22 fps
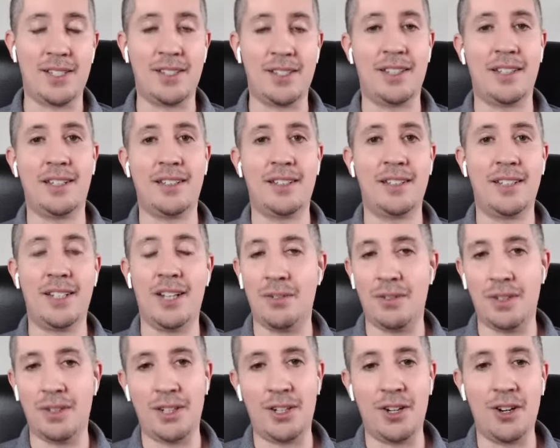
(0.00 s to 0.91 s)
or
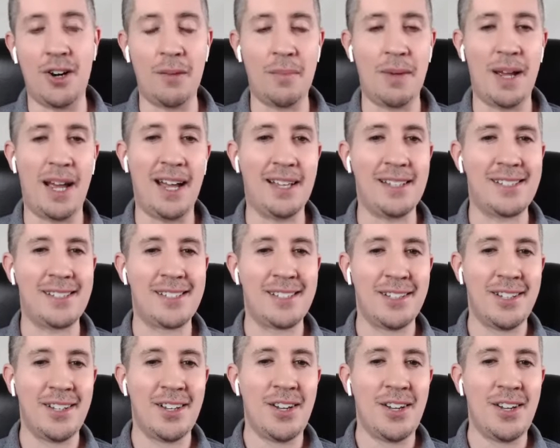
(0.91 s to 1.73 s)
Europe has.